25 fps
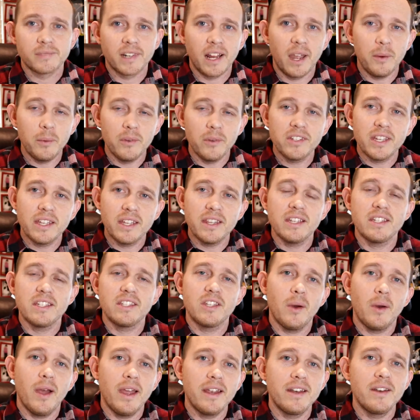I will say this
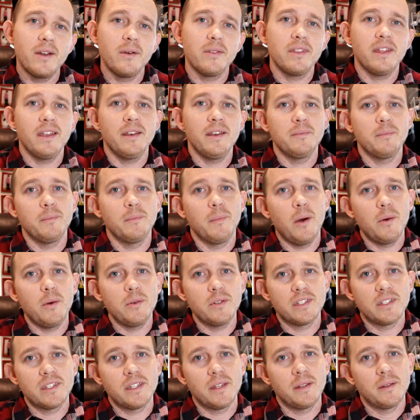though, I know that
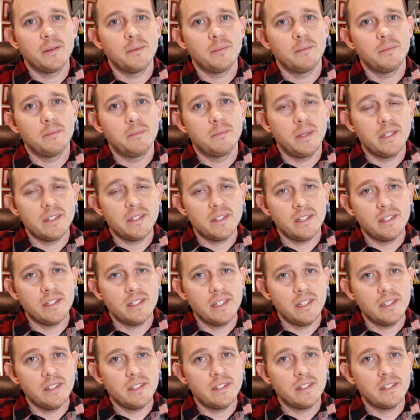most
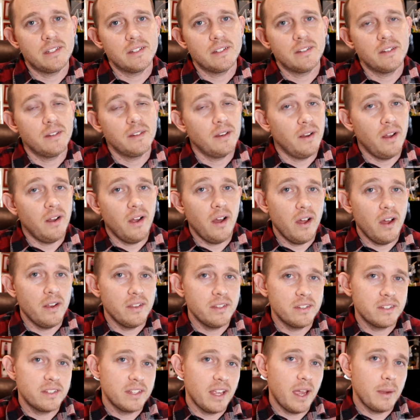businesses
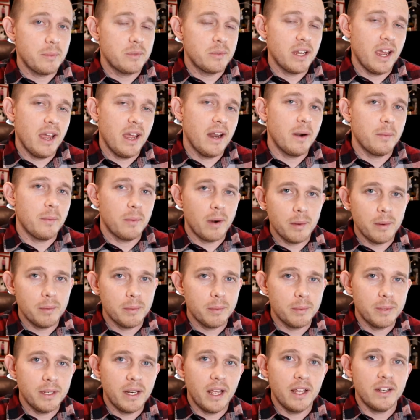on Snapchat are
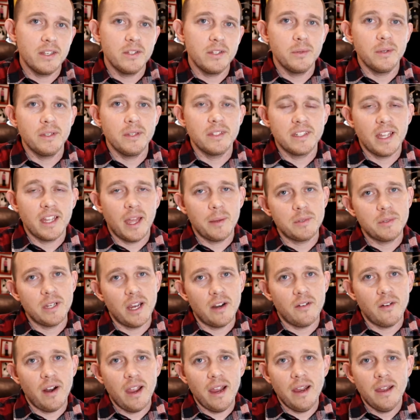probably not doing
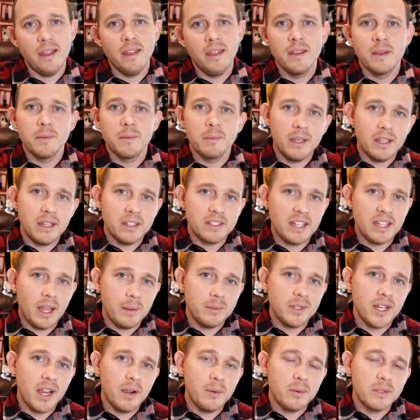Snapchat right because
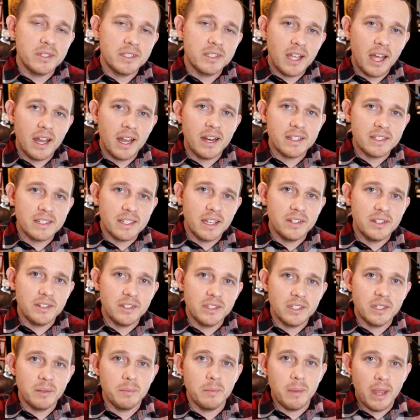Snapchat was not
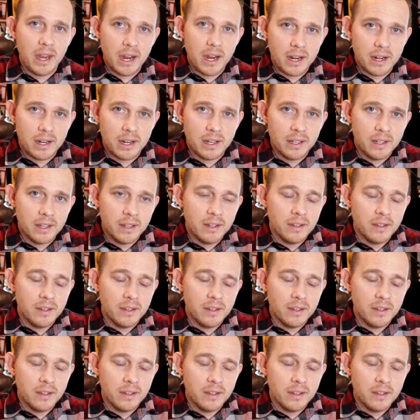essentially made